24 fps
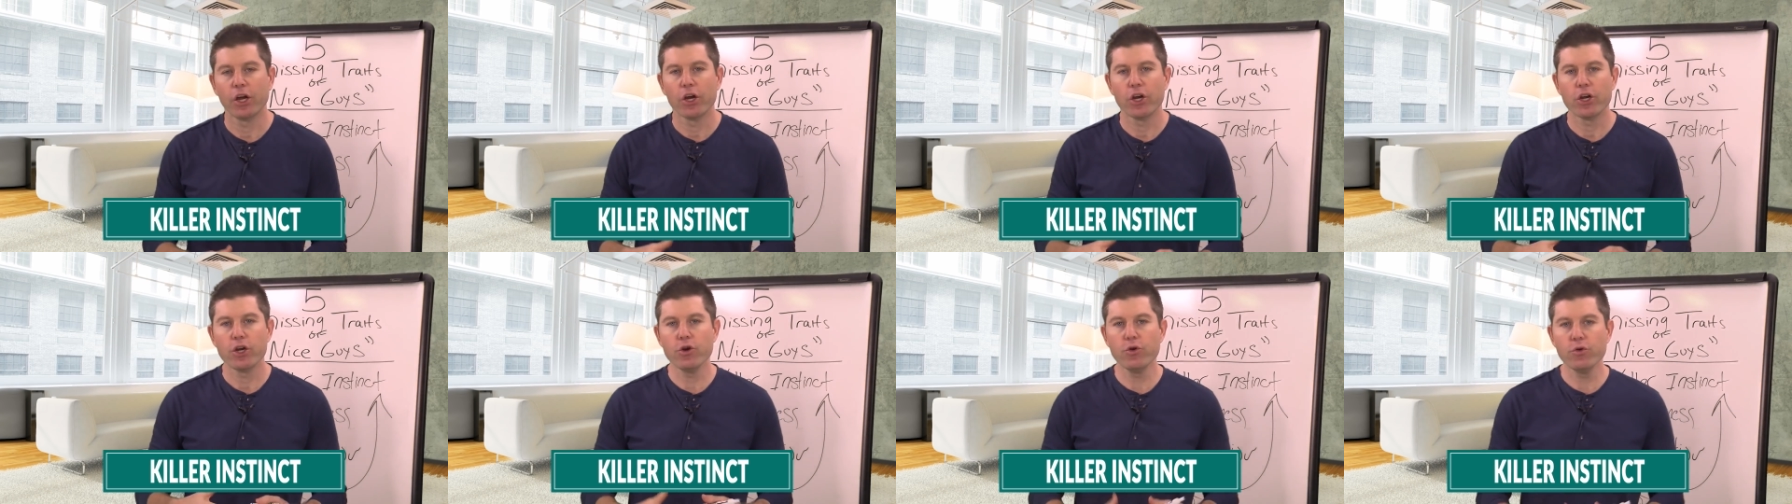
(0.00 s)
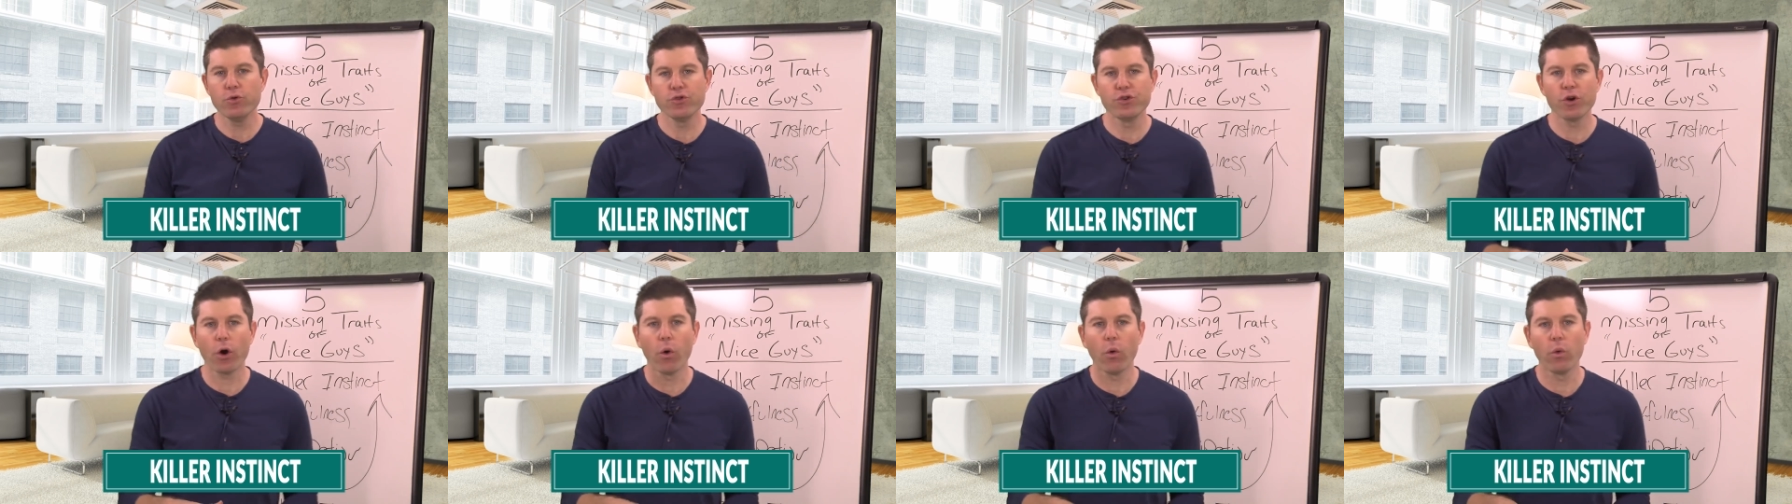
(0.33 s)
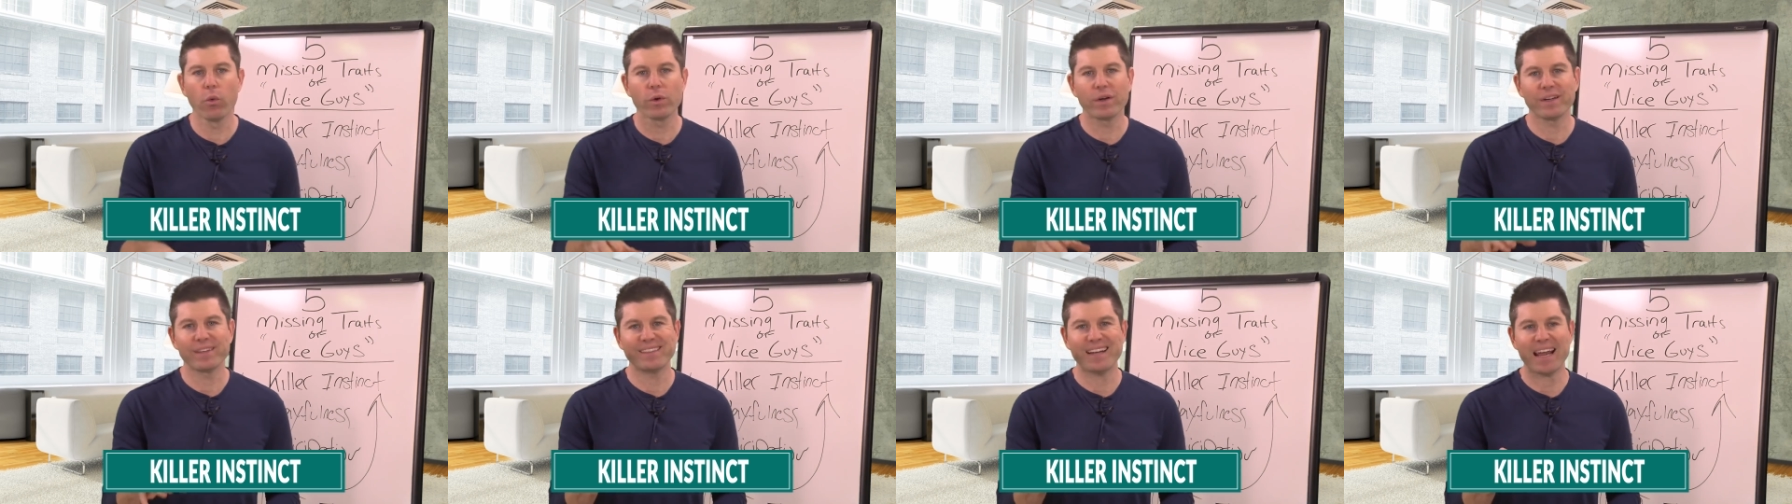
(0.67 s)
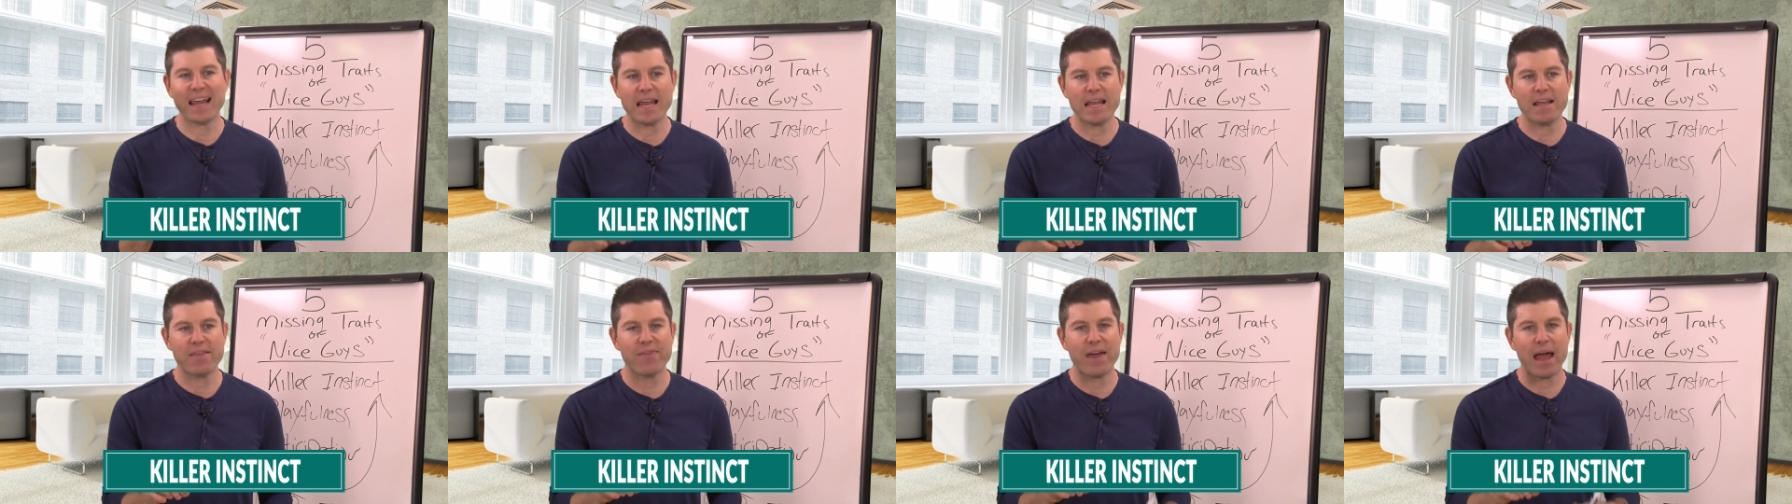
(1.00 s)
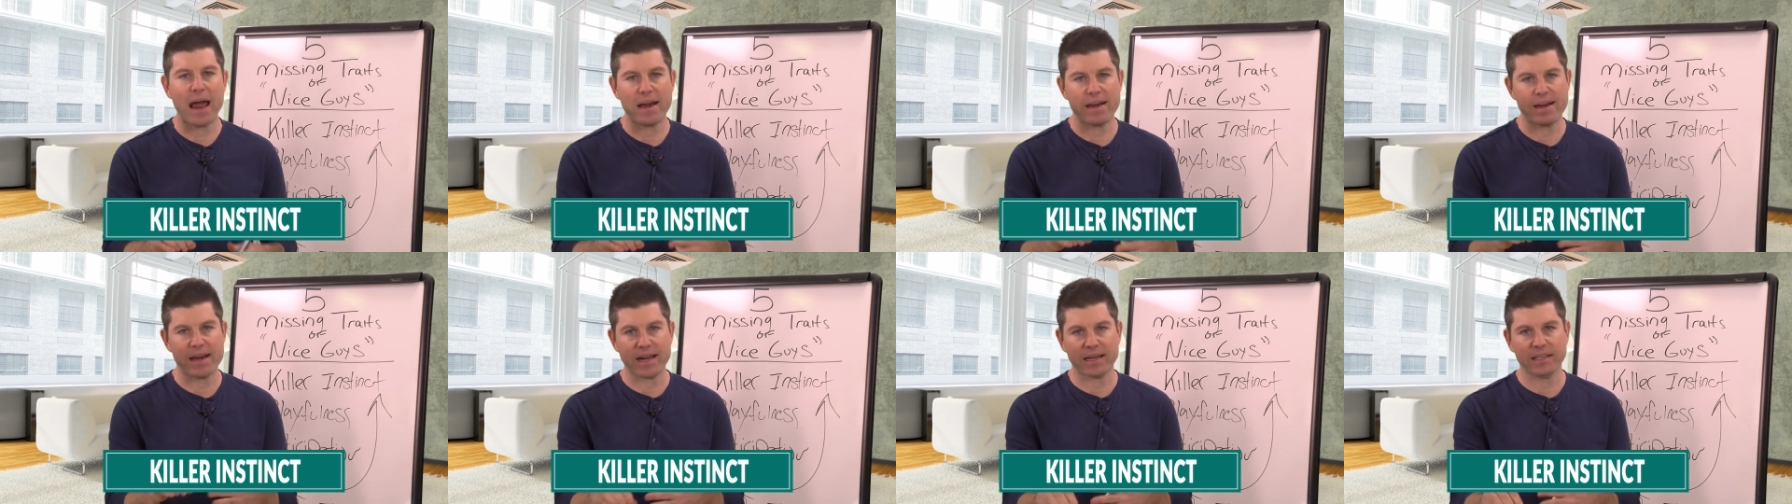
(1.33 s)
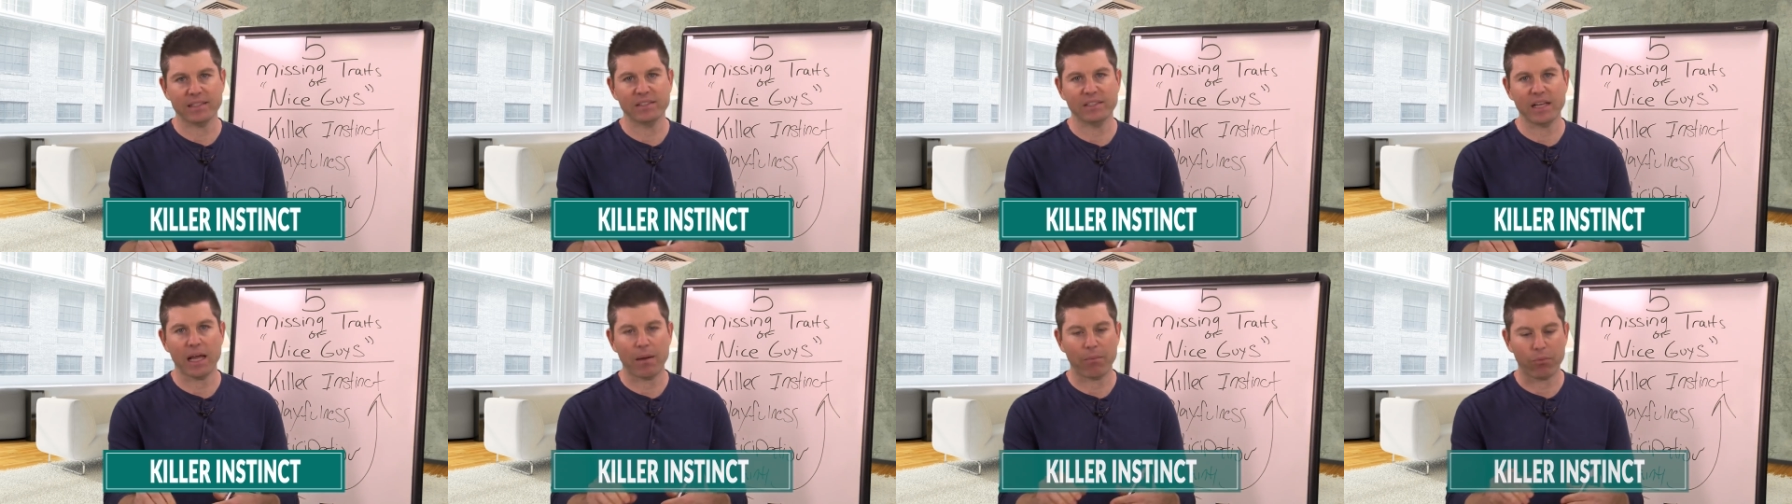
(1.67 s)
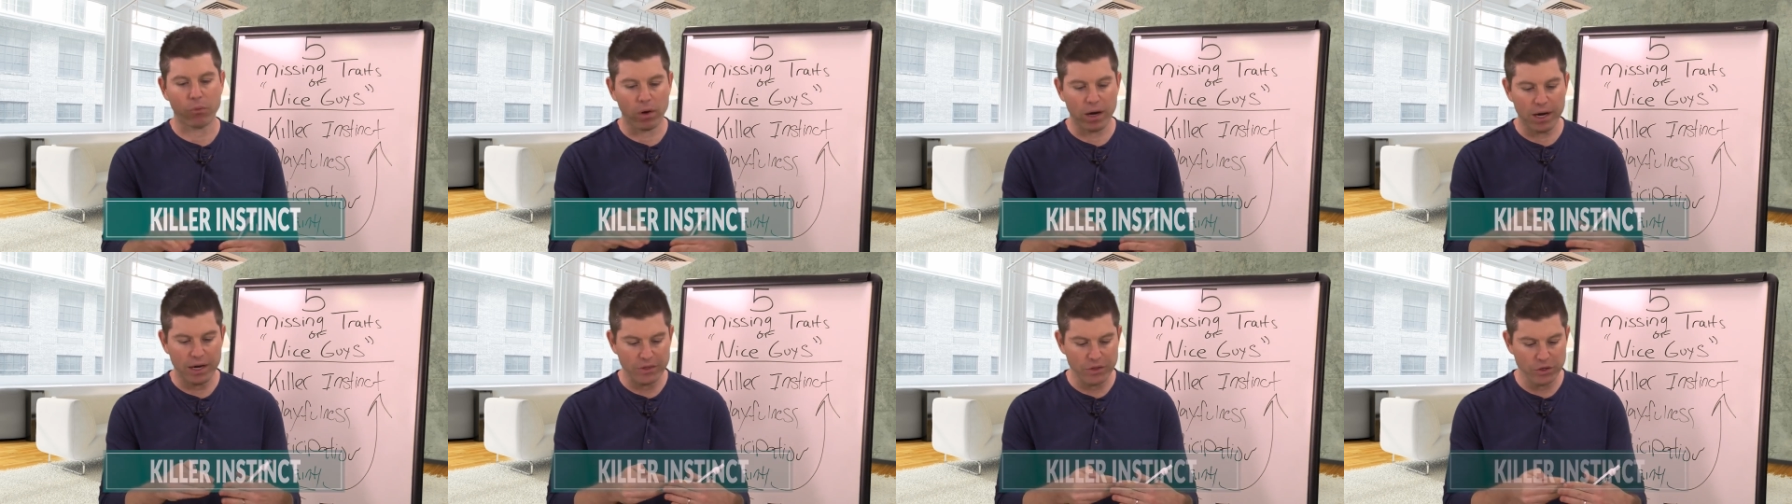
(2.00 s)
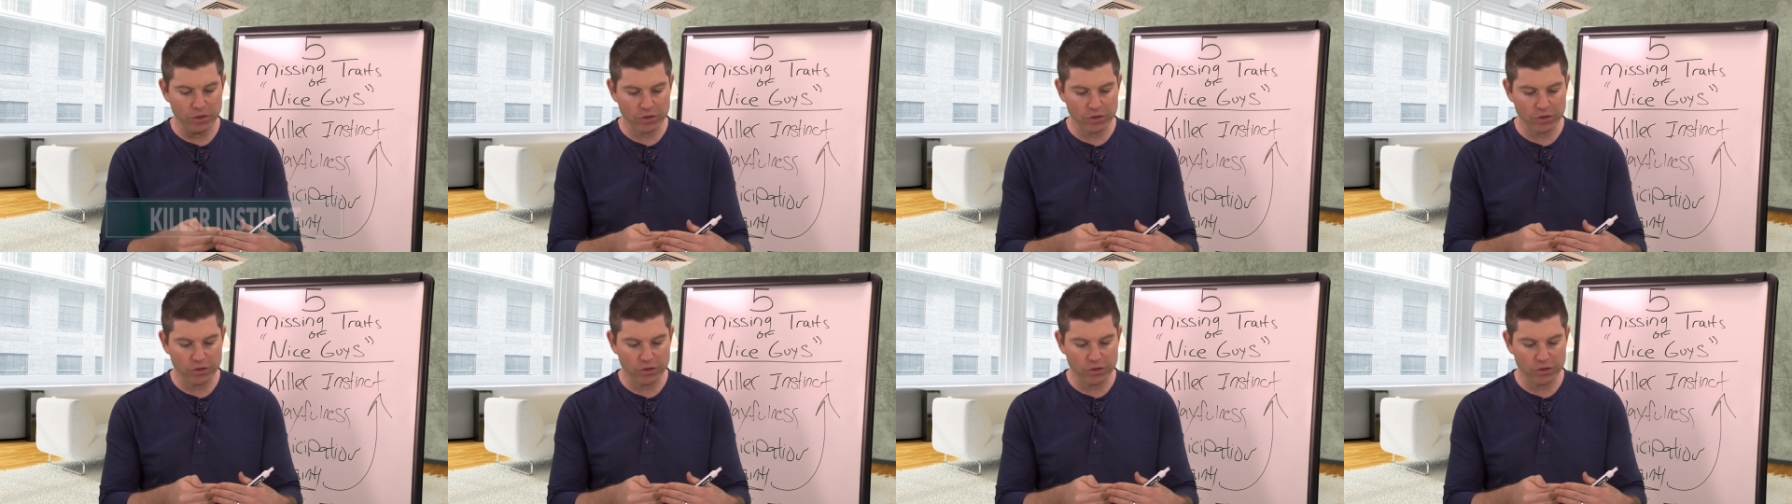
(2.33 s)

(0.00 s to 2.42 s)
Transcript: you don't take that next step, right?